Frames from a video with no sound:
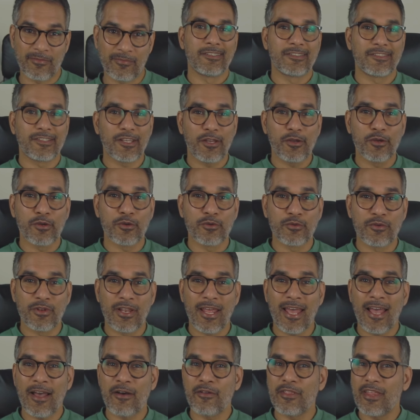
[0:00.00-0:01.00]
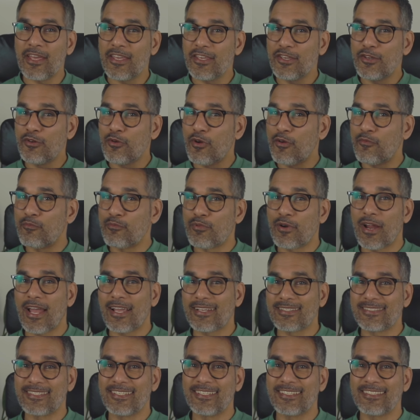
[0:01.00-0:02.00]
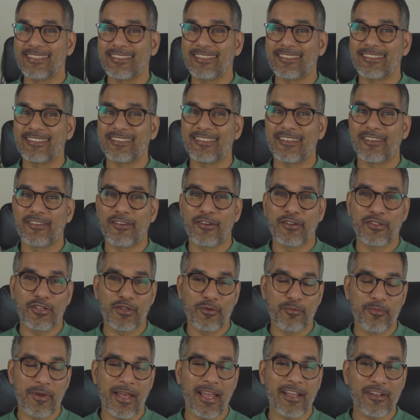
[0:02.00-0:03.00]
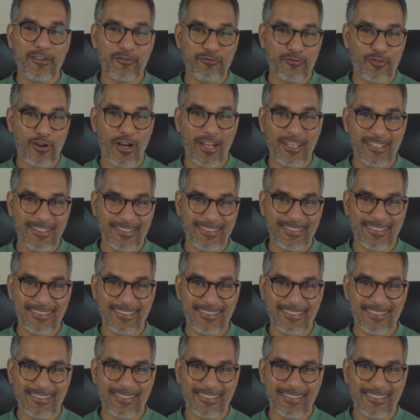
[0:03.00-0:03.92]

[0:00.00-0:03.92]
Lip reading: So now that you have practiced on your bag of rice